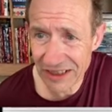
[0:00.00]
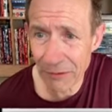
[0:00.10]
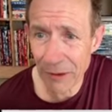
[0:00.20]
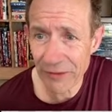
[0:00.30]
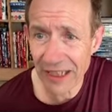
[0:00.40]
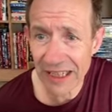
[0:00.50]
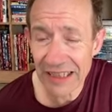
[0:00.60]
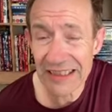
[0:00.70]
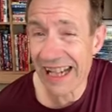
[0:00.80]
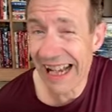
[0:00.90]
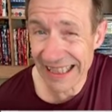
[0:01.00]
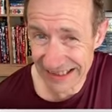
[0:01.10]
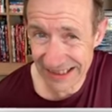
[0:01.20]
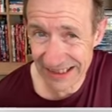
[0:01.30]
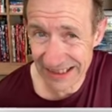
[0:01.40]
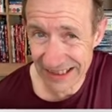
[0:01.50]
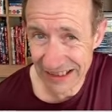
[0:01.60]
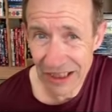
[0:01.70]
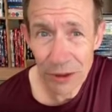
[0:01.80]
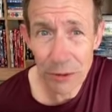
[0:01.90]
go over here to assets.
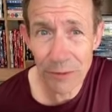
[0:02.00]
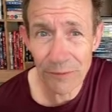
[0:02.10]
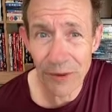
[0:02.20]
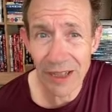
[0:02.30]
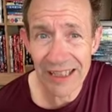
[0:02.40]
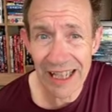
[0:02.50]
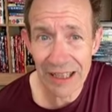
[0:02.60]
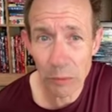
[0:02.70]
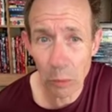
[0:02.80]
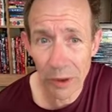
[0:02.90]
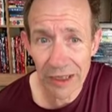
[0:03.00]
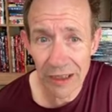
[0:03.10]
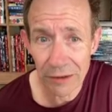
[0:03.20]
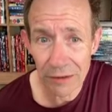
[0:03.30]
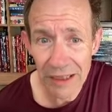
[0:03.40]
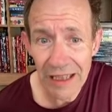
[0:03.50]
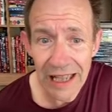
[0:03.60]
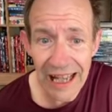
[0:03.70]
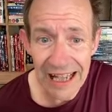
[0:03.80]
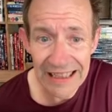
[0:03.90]
You can find that in window
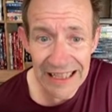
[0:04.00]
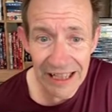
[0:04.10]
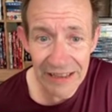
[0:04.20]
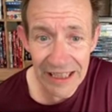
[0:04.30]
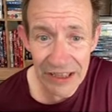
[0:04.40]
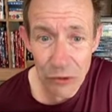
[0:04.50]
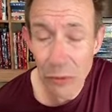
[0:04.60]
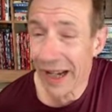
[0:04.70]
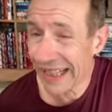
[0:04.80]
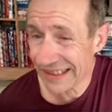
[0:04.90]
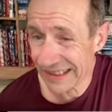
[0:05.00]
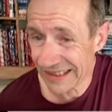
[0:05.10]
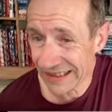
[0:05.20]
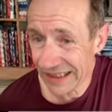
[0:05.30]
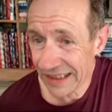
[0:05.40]
and down here to assets.